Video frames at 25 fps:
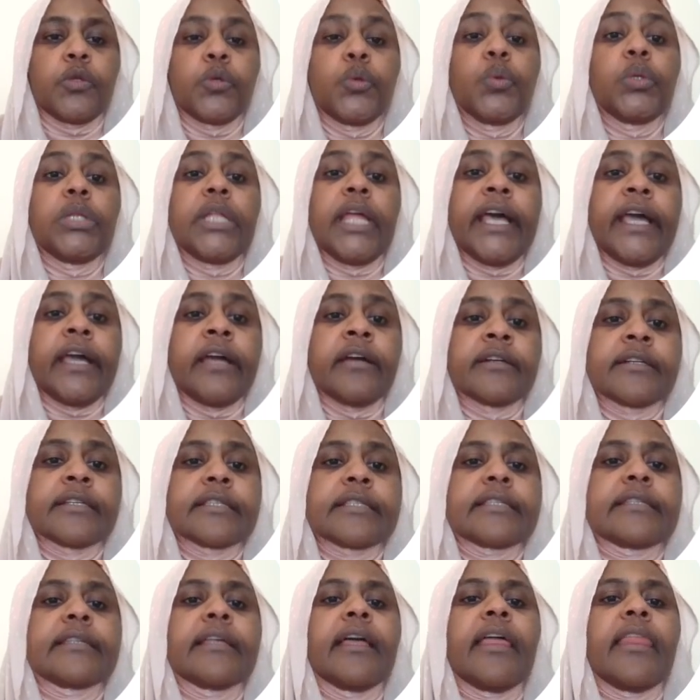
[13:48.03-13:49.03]
two
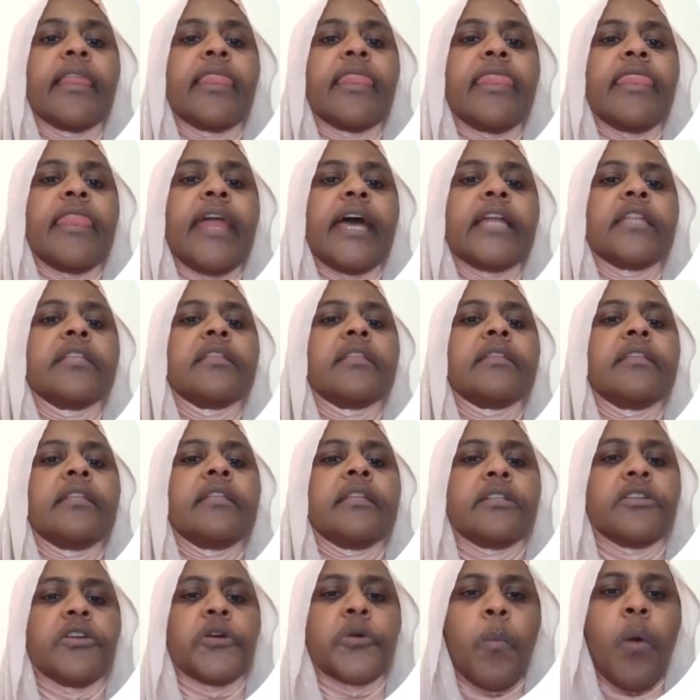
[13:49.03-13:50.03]
layers that
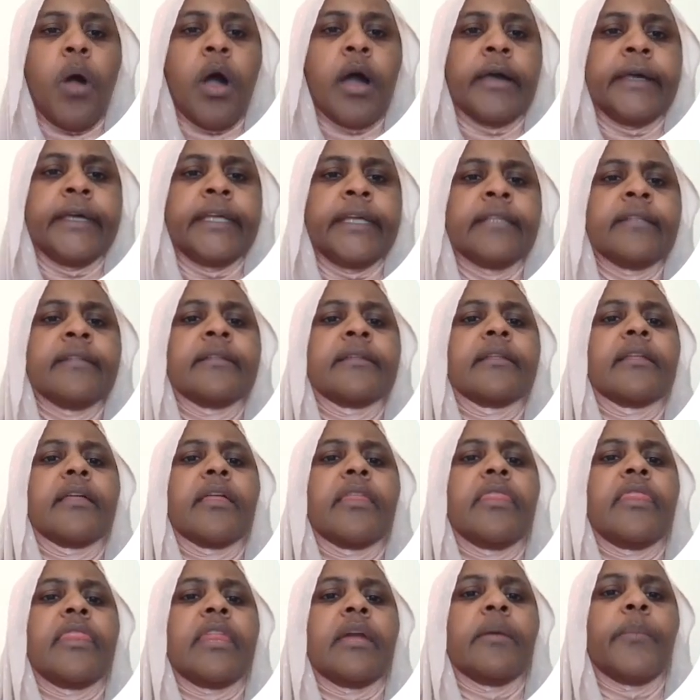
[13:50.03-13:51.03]
determine
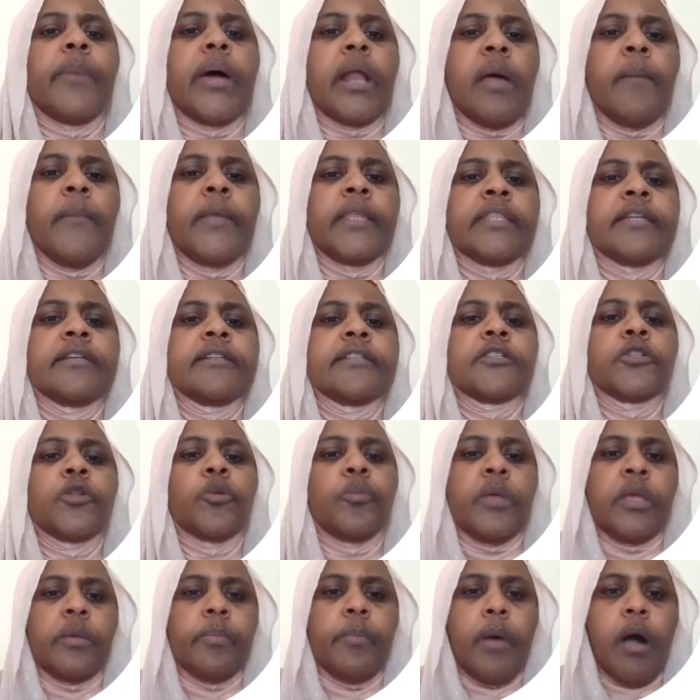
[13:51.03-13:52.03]
the parameters
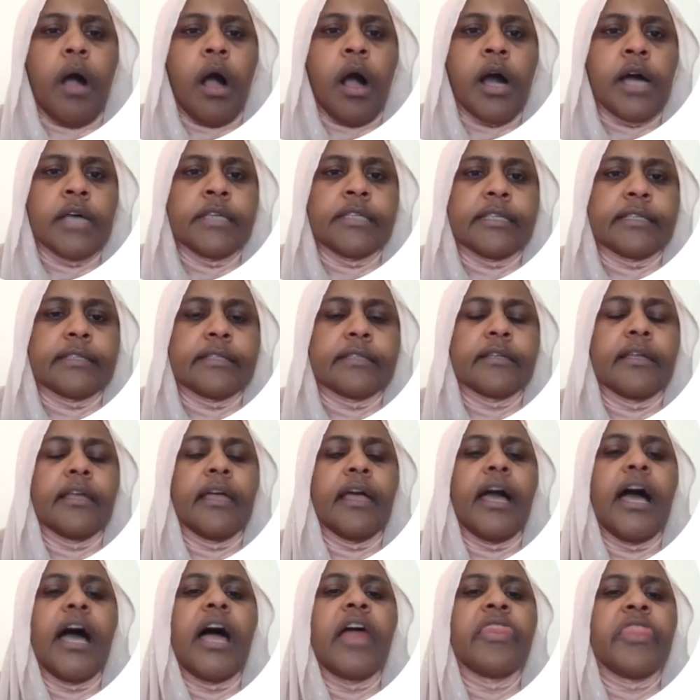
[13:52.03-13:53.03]
to be passed
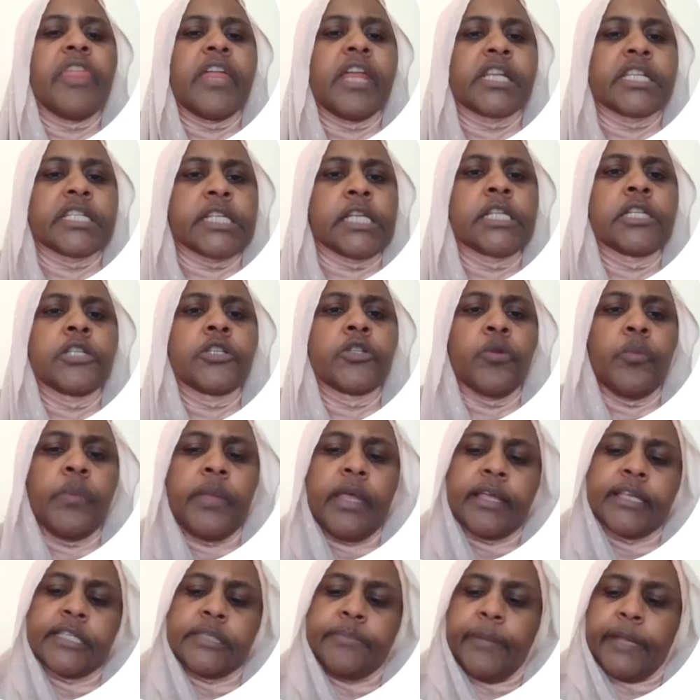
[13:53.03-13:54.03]
and the results to
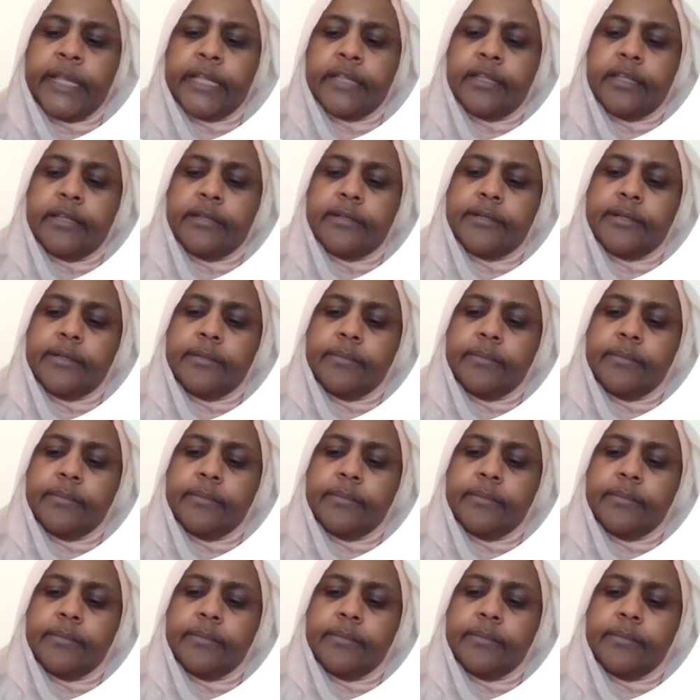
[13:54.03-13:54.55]
be expected.